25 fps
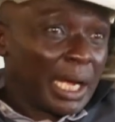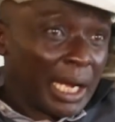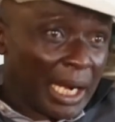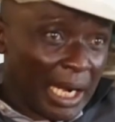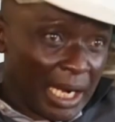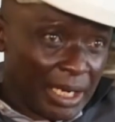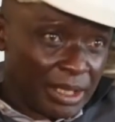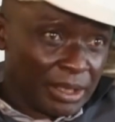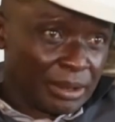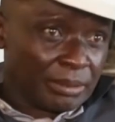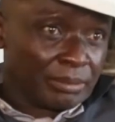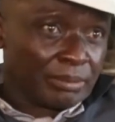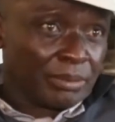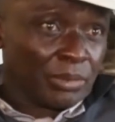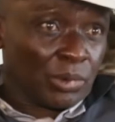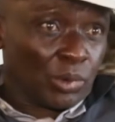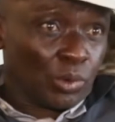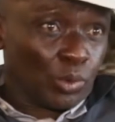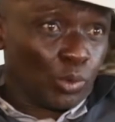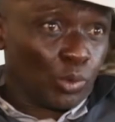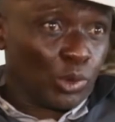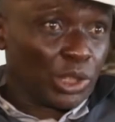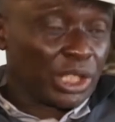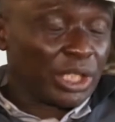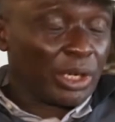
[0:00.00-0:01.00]
annum
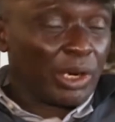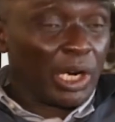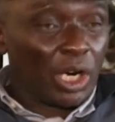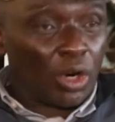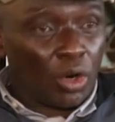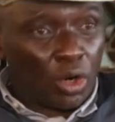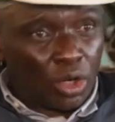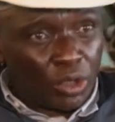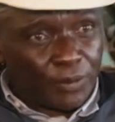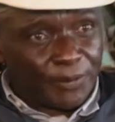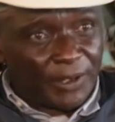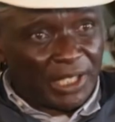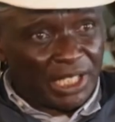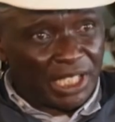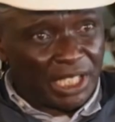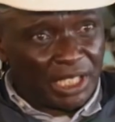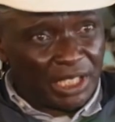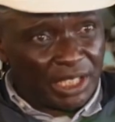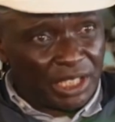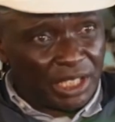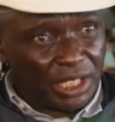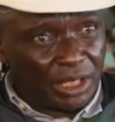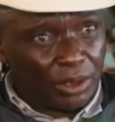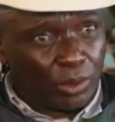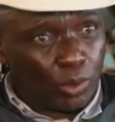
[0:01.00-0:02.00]
with our old
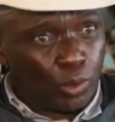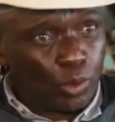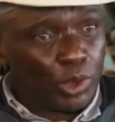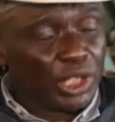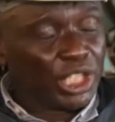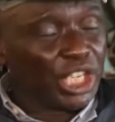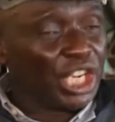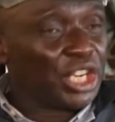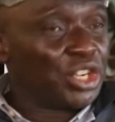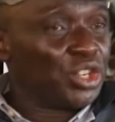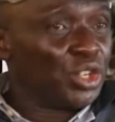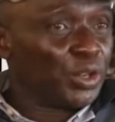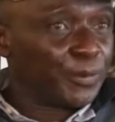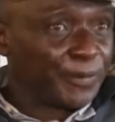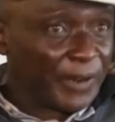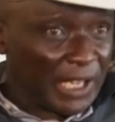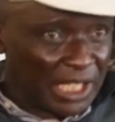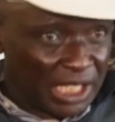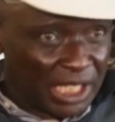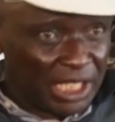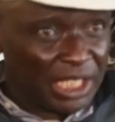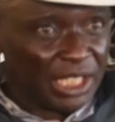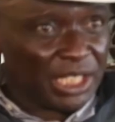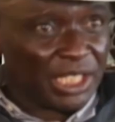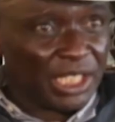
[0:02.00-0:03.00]
facility. With the new
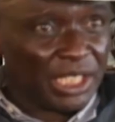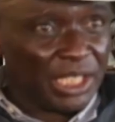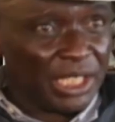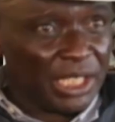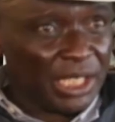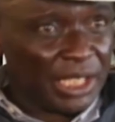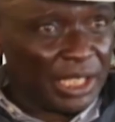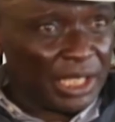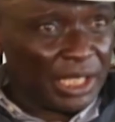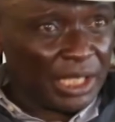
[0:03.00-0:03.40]
facility,